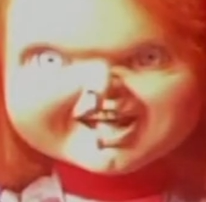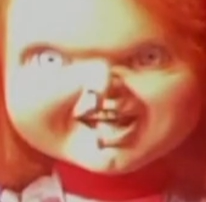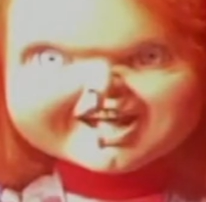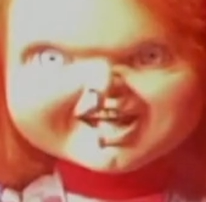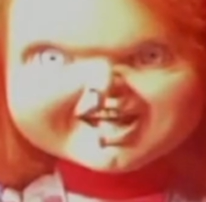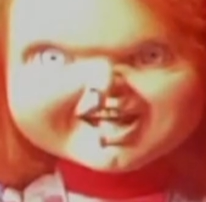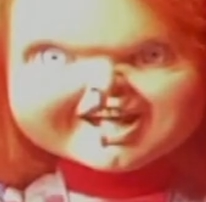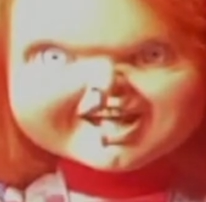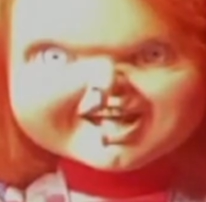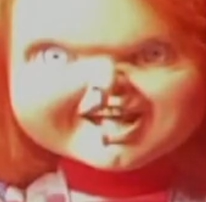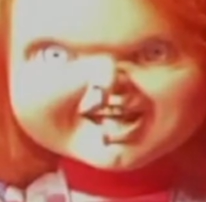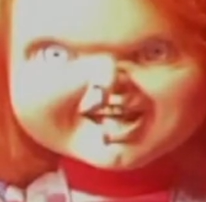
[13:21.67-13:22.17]

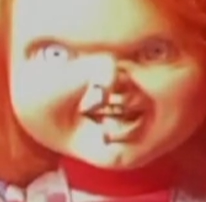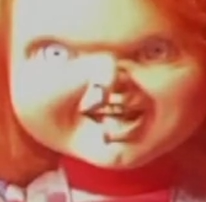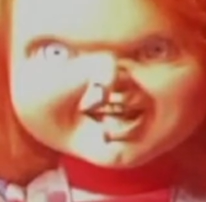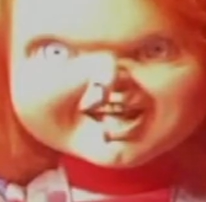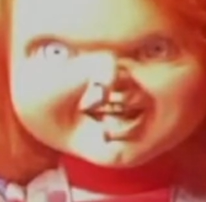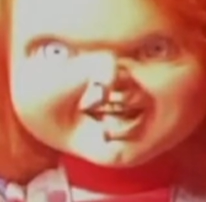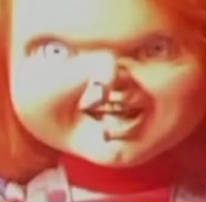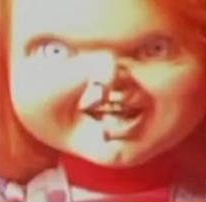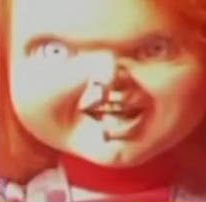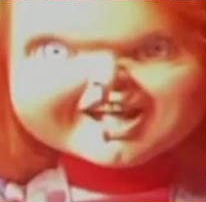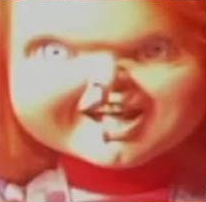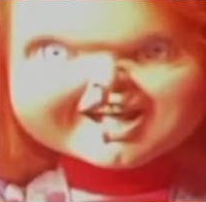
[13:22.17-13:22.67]

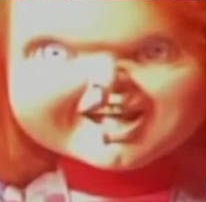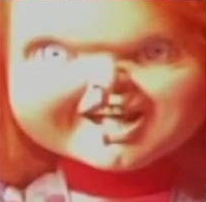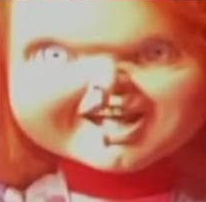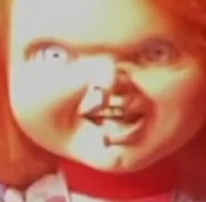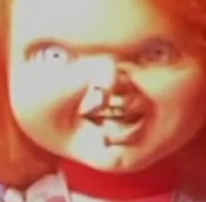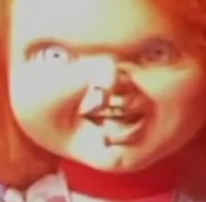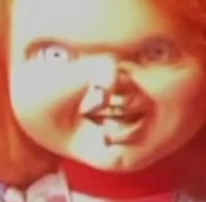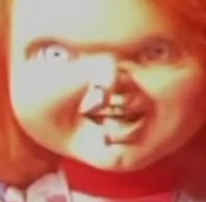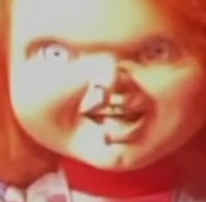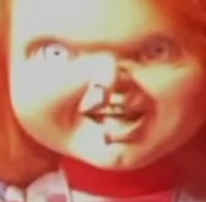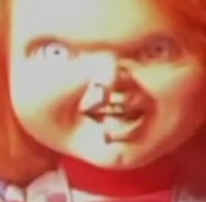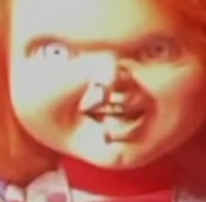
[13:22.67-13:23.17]

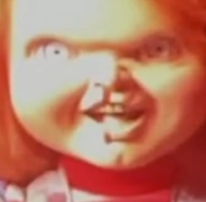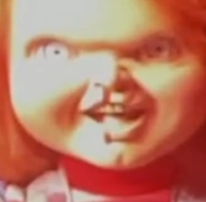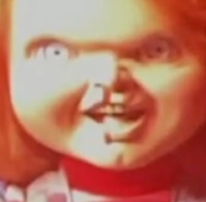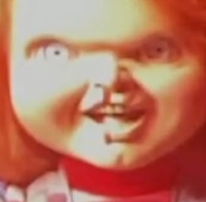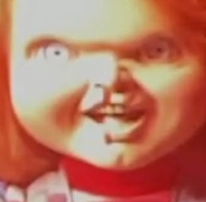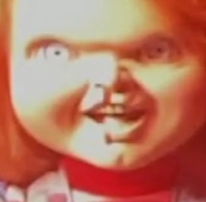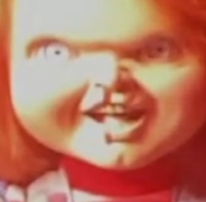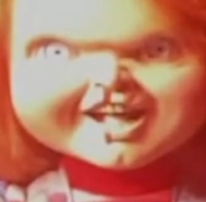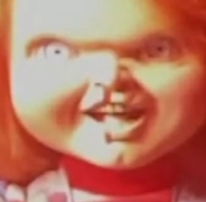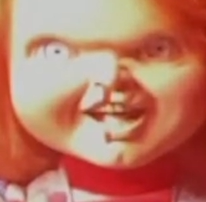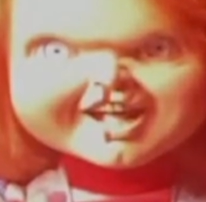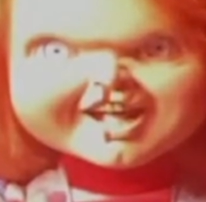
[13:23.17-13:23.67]

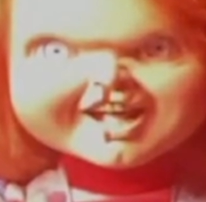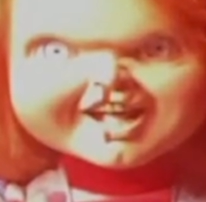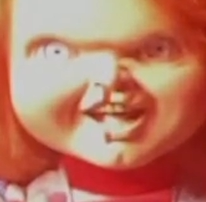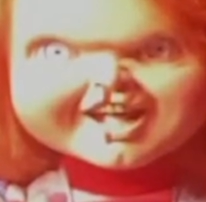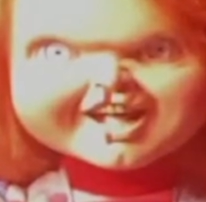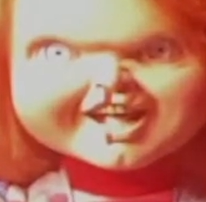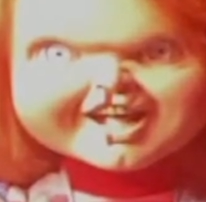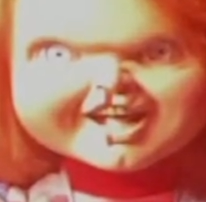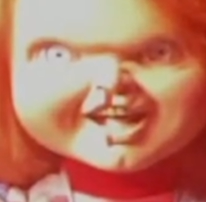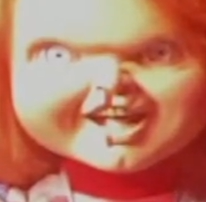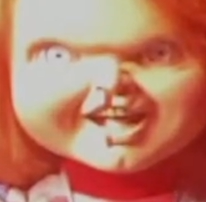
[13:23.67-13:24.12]
(not speaking)